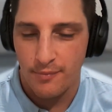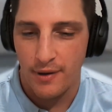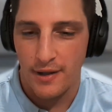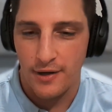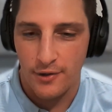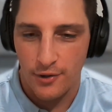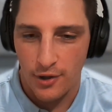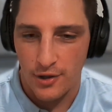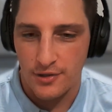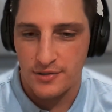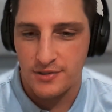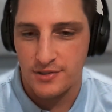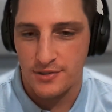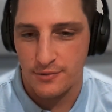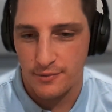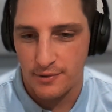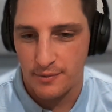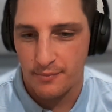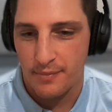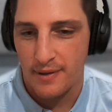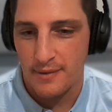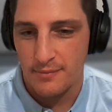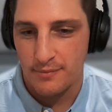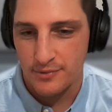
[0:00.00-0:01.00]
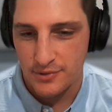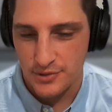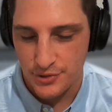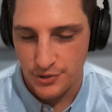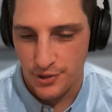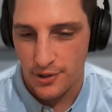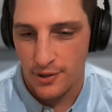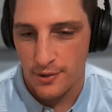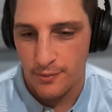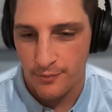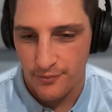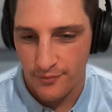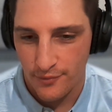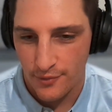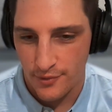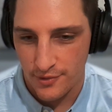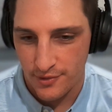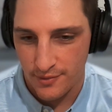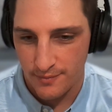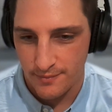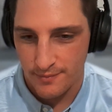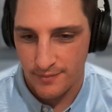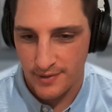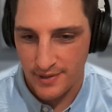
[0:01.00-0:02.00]
but not doing people's job for
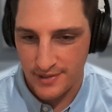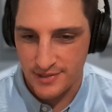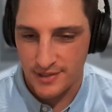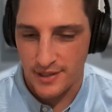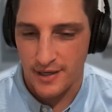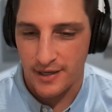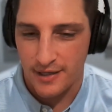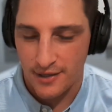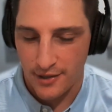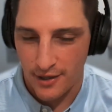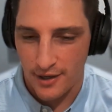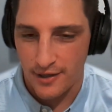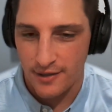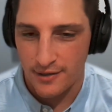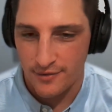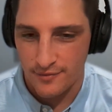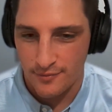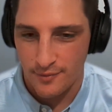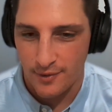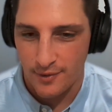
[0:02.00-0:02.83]
them is like kind of